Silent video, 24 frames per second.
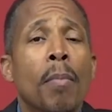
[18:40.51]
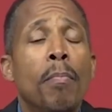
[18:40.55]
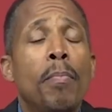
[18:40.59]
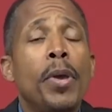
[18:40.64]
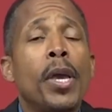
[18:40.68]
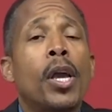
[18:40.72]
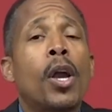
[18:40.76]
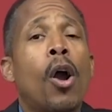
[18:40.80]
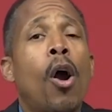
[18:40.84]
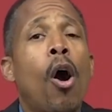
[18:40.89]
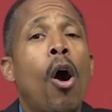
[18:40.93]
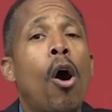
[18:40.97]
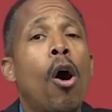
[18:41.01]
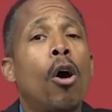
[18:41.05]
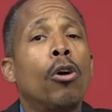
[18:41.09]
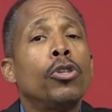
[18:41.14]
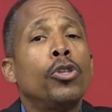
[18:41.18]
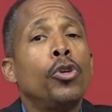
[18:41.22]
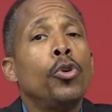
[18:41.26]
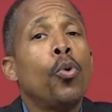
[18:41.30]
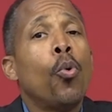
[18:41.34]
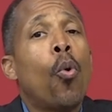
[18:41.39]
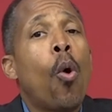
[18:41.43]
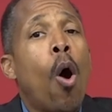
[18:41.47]

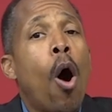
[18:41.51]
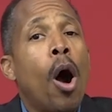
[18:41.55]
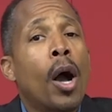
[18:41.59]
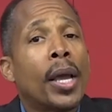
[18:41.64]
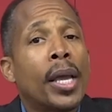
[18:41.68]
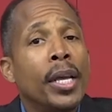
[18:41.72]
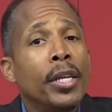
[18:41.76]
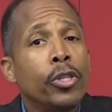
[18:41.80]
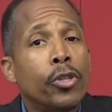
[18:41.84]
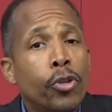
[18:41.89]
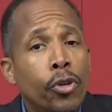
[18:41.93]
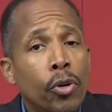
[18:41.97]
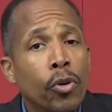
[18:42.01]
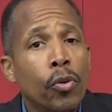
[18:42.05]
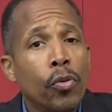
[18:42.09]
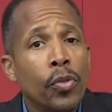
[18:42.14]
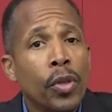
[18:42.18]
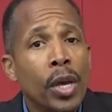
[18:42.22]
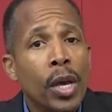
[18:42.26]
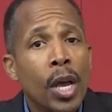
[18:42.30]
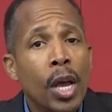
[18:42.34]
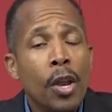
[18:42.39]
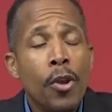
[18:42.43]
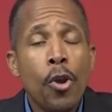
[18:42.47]
because you walk in
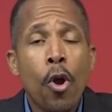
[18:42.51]
truth.